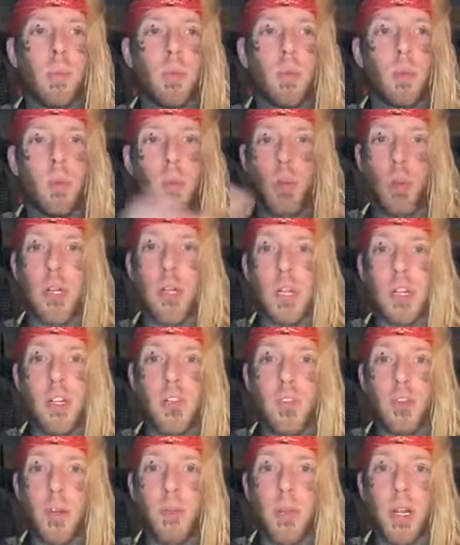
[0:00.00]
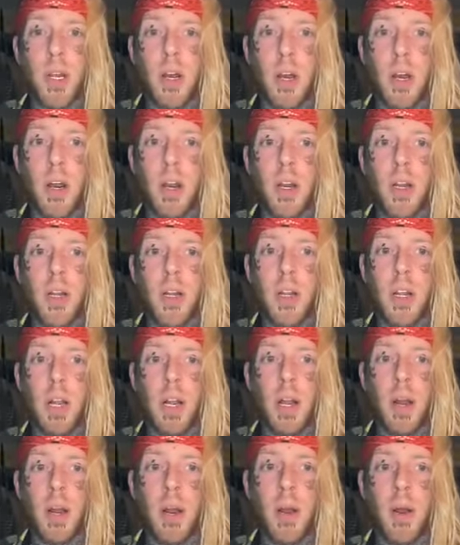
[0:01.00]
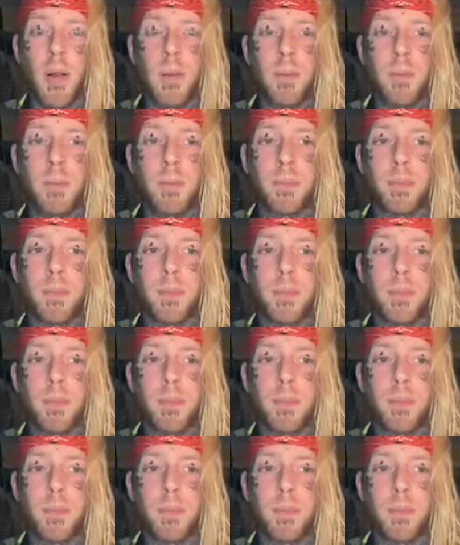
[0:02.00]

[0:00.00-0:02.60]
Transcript: we work extremely hard um